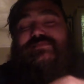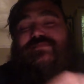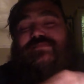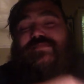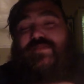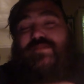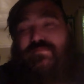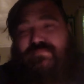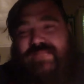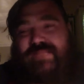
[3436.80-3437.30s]

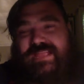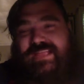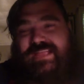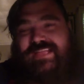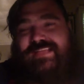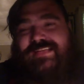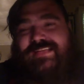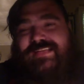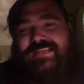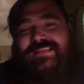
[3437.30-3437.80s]
for
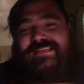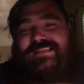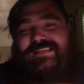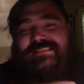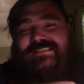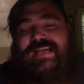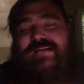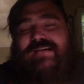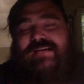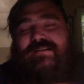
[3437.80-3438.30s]
me.
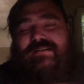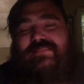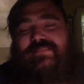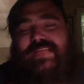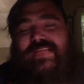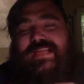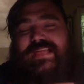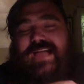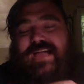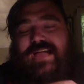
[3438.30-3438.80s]
That
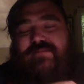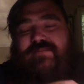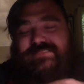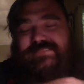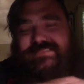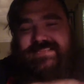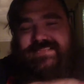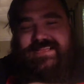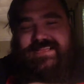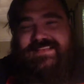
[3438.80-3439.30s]
like I
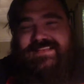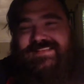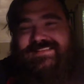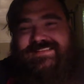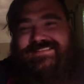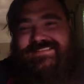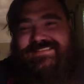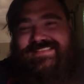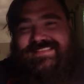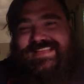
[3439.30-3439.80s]
was in.
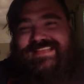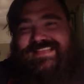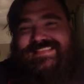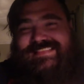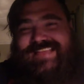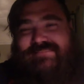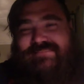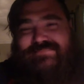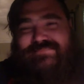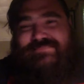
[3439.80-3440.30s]
Like
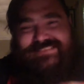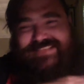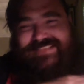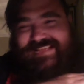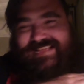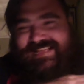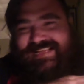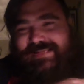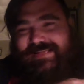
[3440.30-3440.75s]
that was like